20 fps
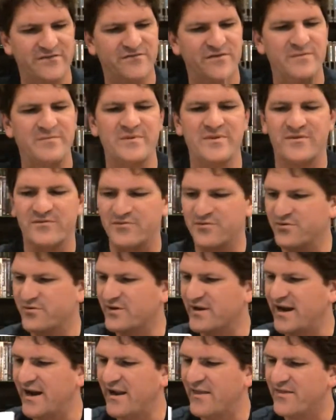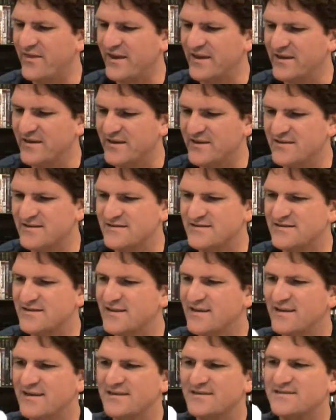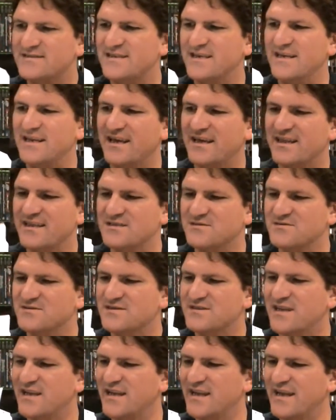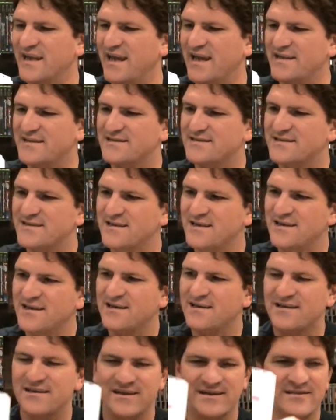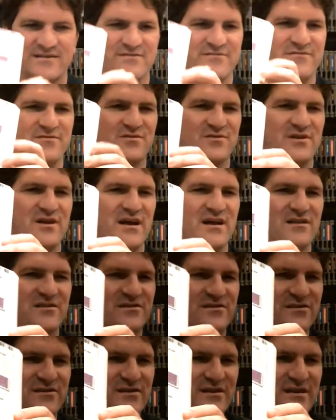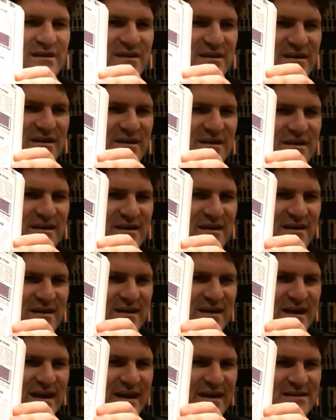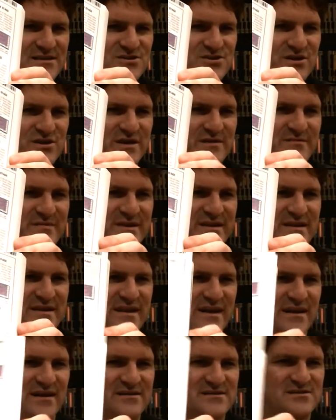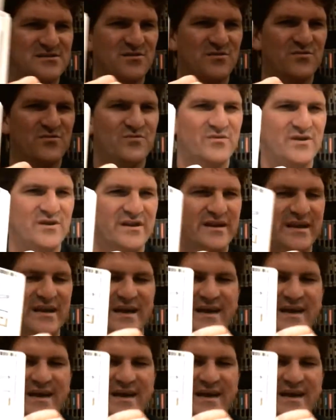you're flipping through kind of thing, you can see like this one's gonna get like the full color kind of treatment there, so really